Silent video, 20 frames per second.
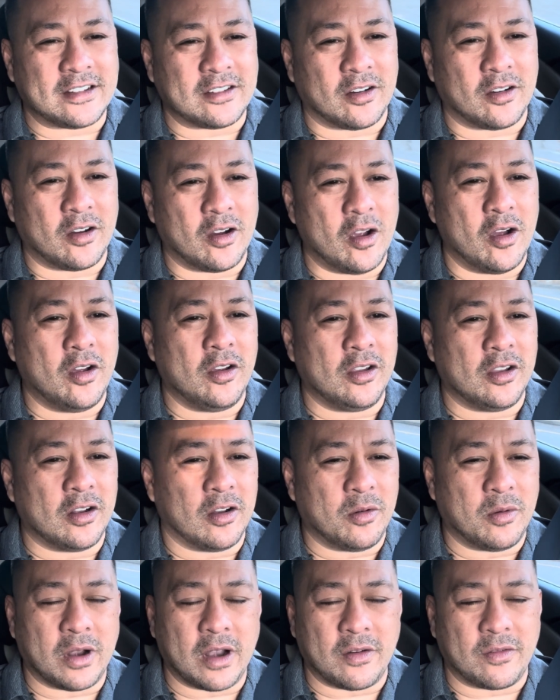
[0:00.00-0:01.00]
or
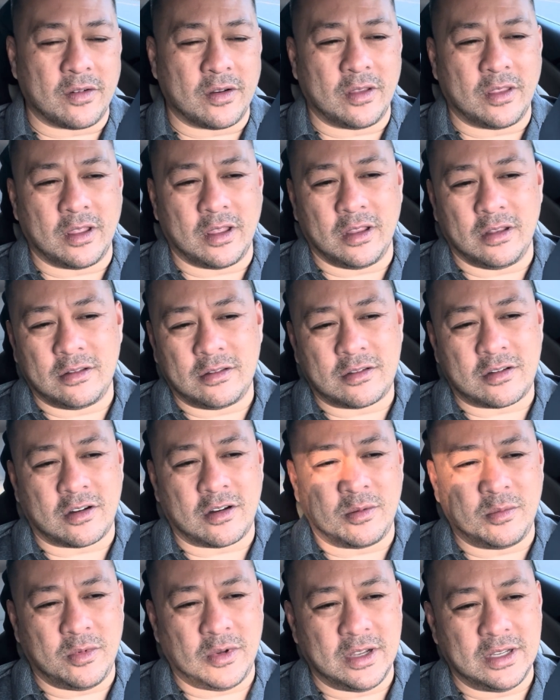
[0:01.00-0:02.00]
whatever the
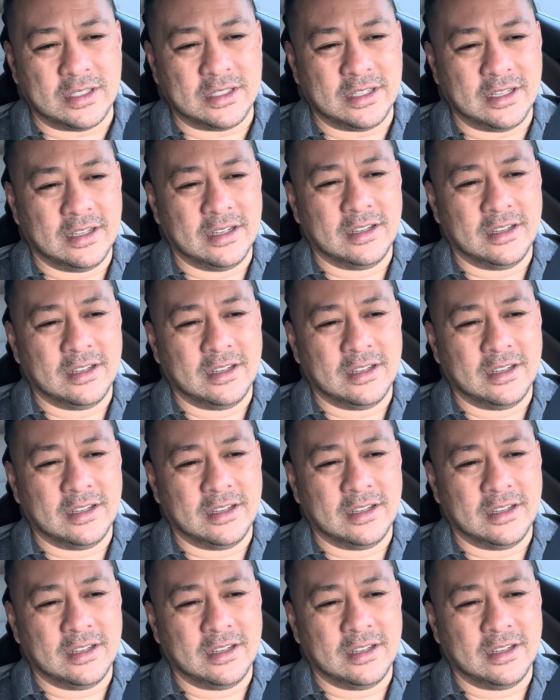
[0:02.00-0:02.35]
term was